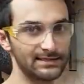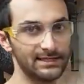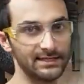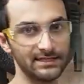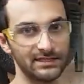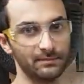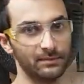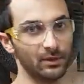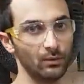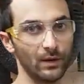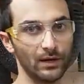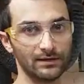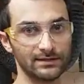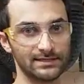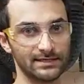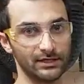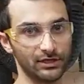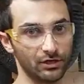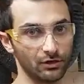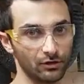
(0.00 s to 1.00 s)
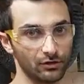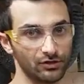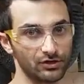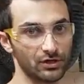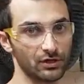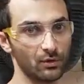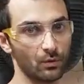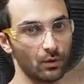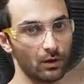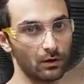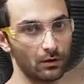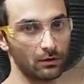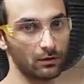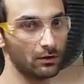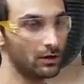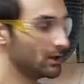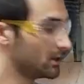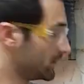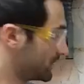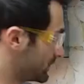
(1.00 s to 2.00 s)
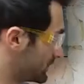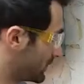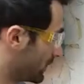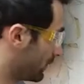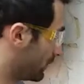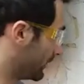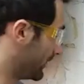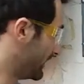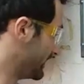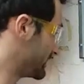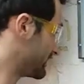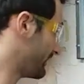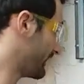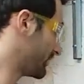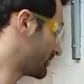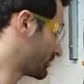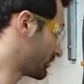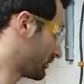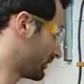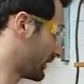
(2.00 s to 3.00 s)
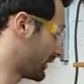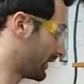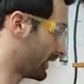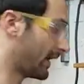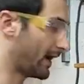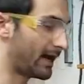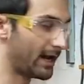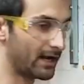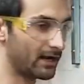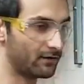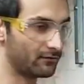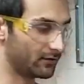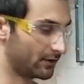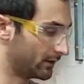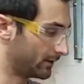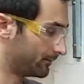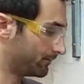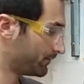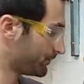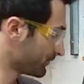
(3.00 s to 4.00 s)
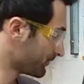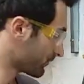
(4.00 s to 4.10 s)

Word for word: need to be well secured to the wall, so we need to make sure to have a